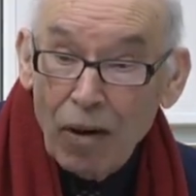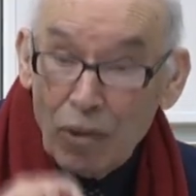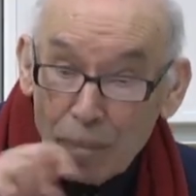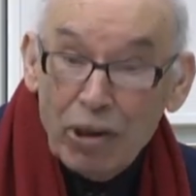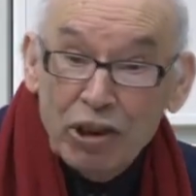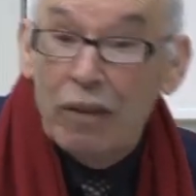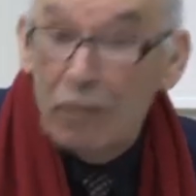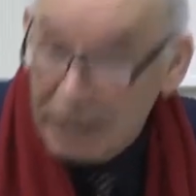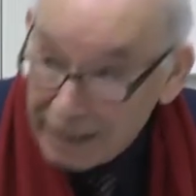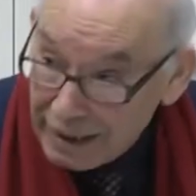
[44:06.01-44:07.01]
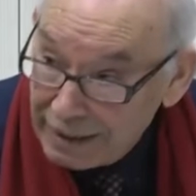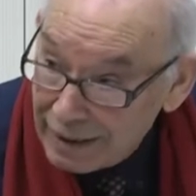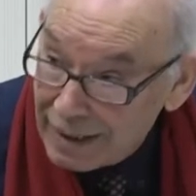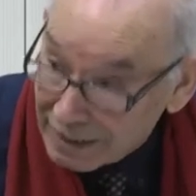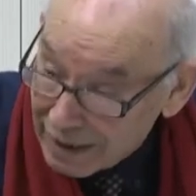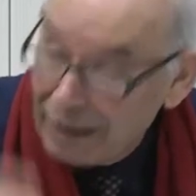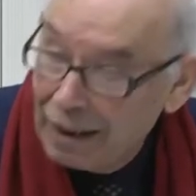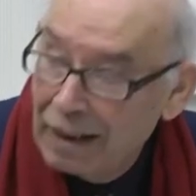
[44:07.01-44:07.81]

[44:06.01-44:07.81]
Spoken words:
of the pressure of the street. That's